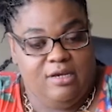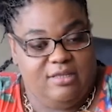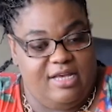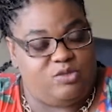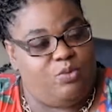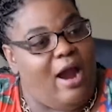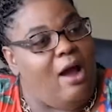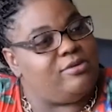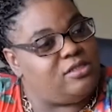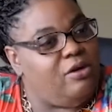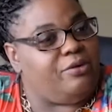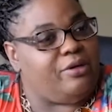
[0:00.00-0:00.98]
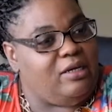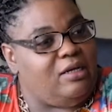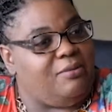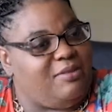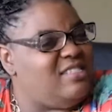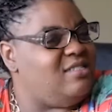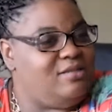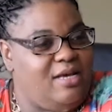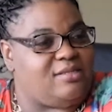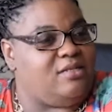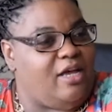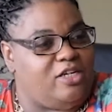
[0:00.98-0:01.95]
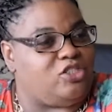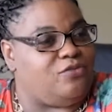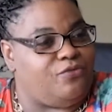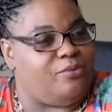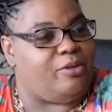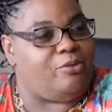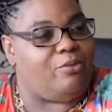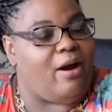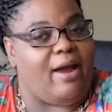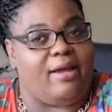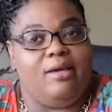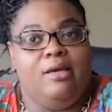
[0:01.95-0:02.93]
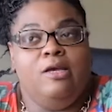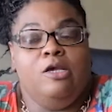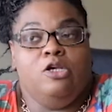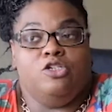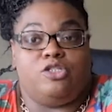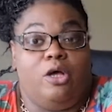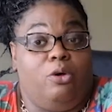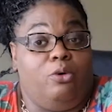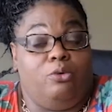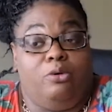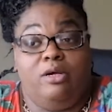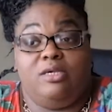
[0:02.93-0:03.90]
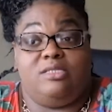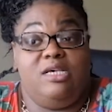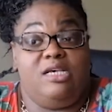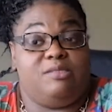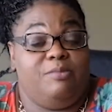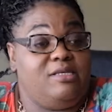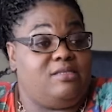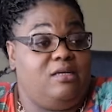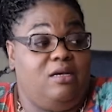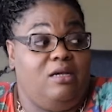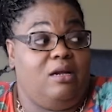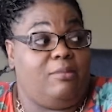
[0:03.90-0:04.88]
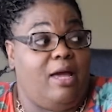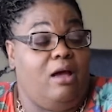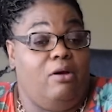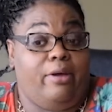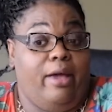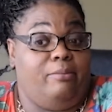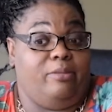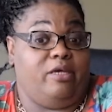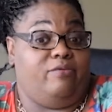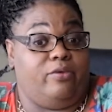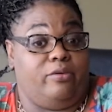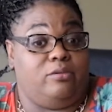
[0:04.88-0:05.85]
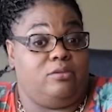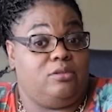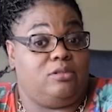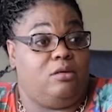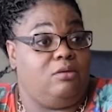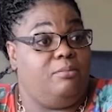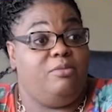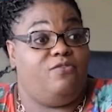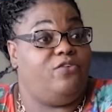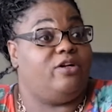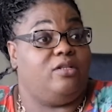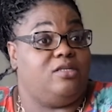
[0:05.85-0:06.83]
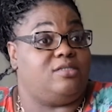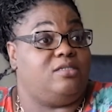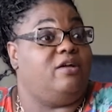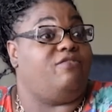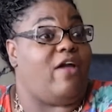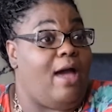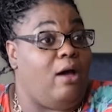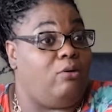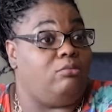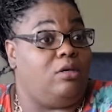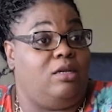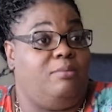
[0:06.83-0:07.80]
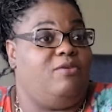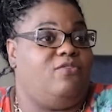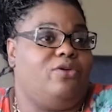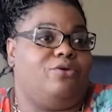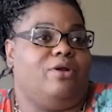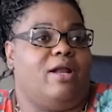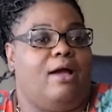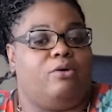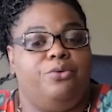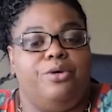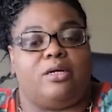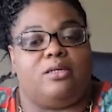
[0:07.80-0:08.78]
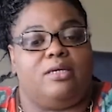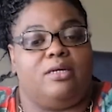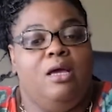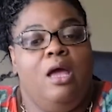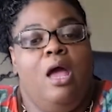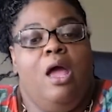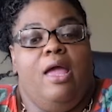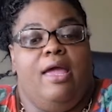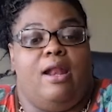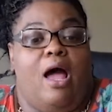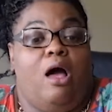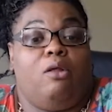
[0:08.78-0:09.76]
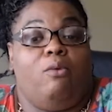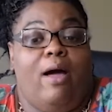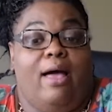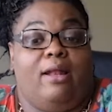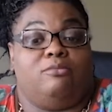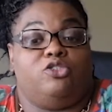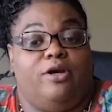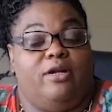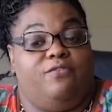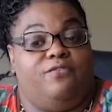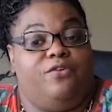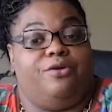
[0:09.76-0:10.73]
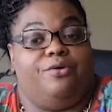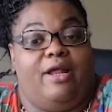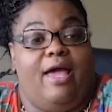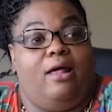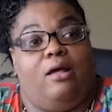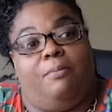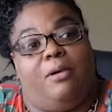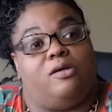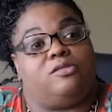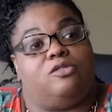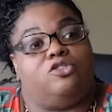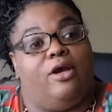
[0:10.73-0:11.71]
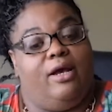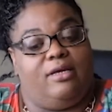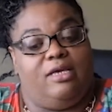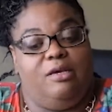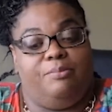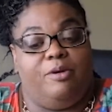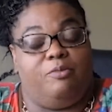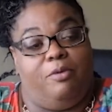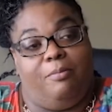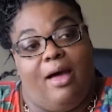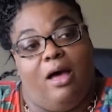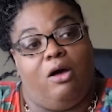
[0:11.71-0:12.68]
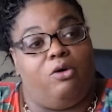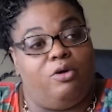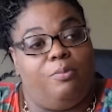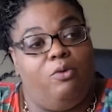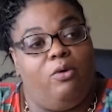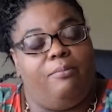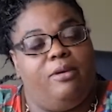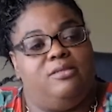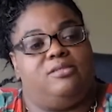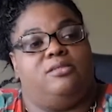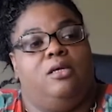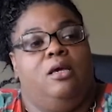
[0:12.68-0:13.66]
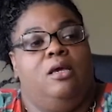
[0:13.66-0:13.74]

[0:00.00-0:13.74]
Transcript: that's where I was going to end up. That's the destination for me, right? So 6 months in, I'm like, okay, I'm living. So let me figure this stuff out, and let me figure it out quickly. And all while I'm trying to figure it out, I'm also trying to keep up with my own appointments.